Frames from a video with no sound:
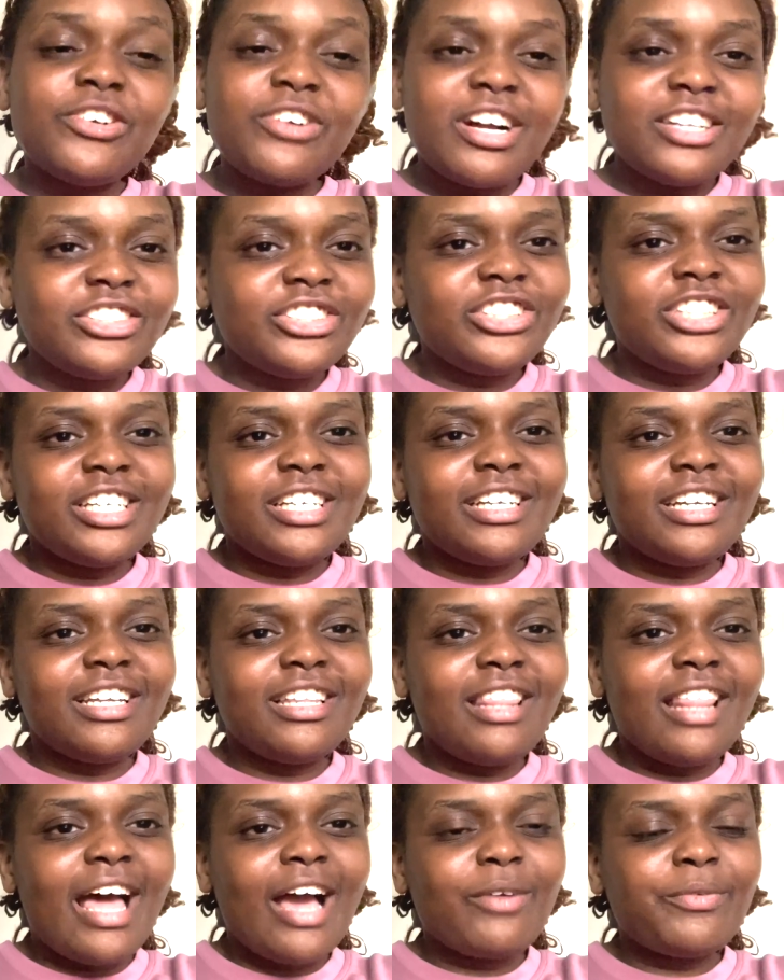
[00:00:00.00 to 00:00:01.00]
She crushed
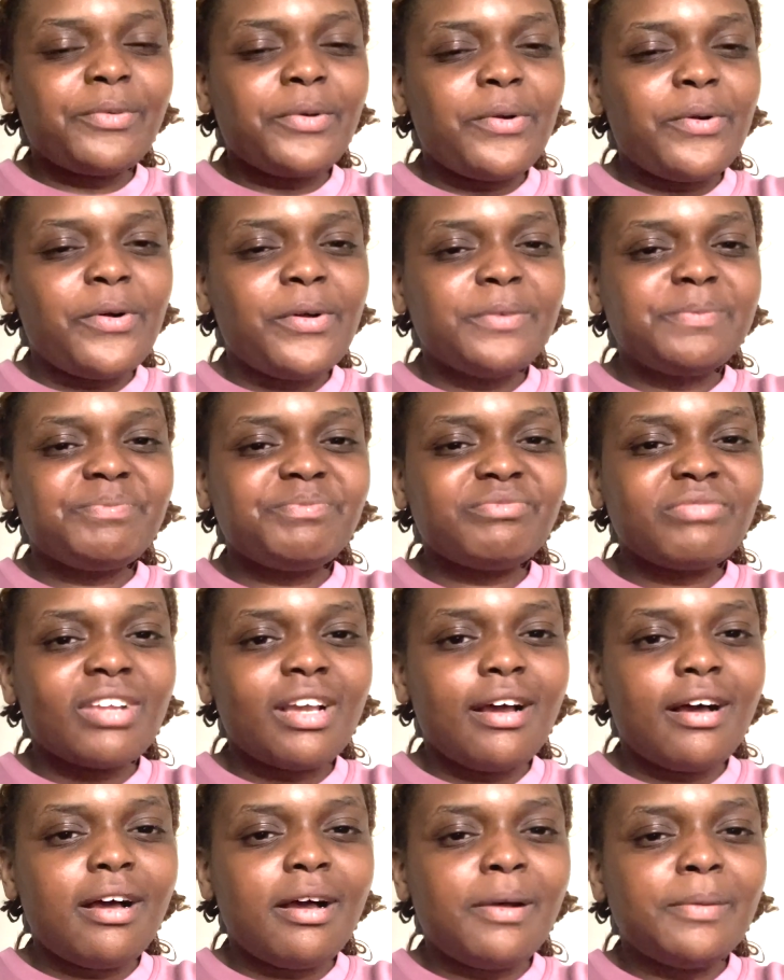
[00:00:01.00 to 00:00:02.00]
it in that
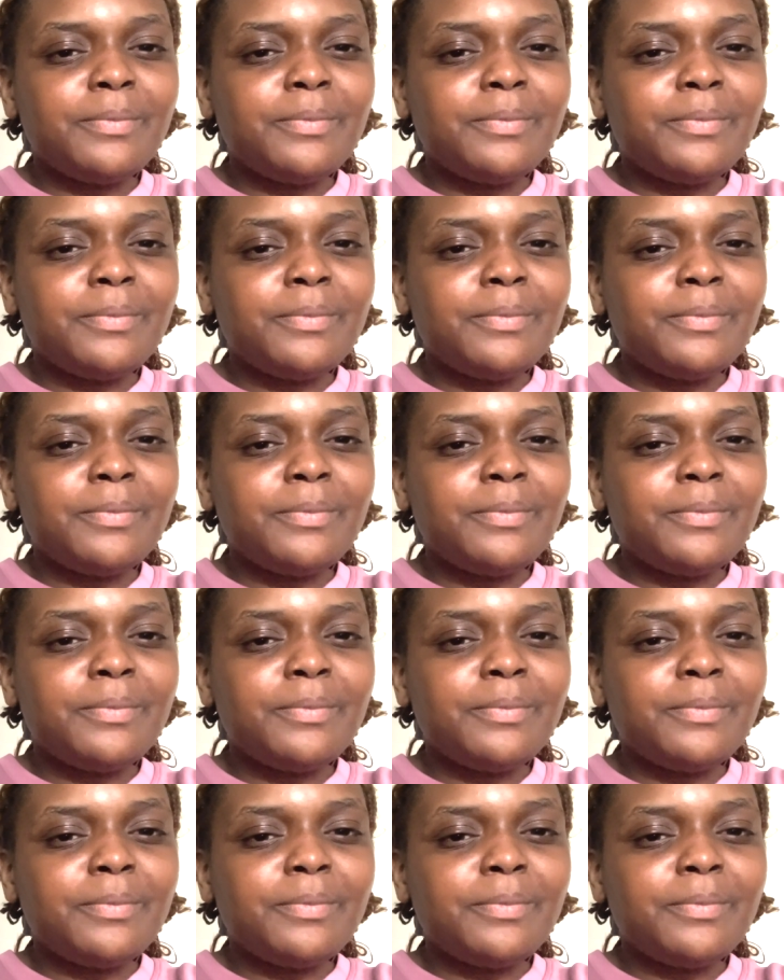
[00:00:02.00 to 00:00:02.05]
role.